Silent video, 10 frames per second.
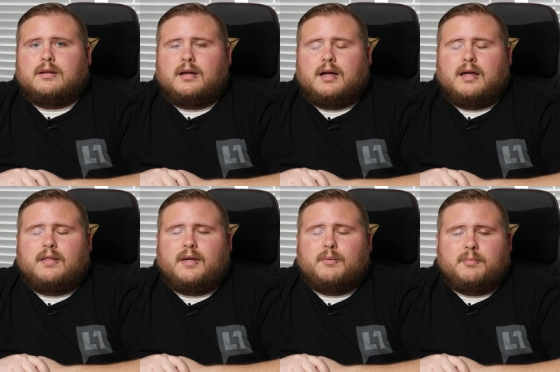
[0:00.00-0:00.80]
uh,
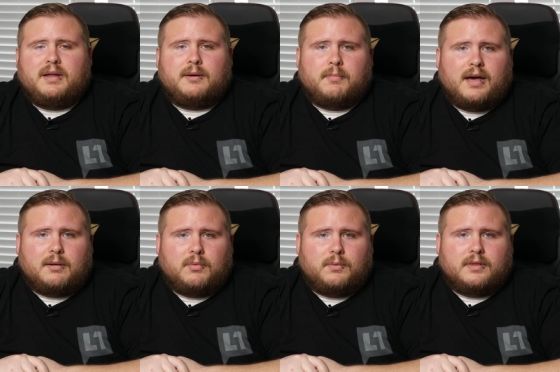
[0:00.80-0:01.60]
that would be
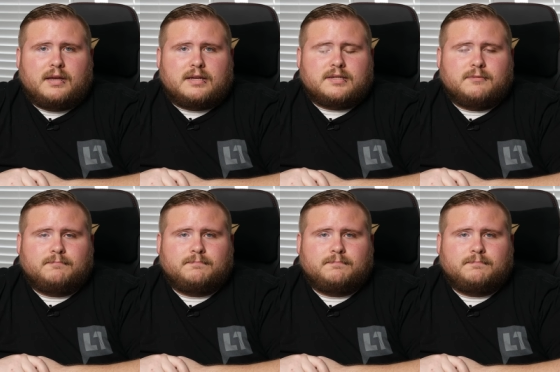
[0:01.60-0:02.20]
compatible with this.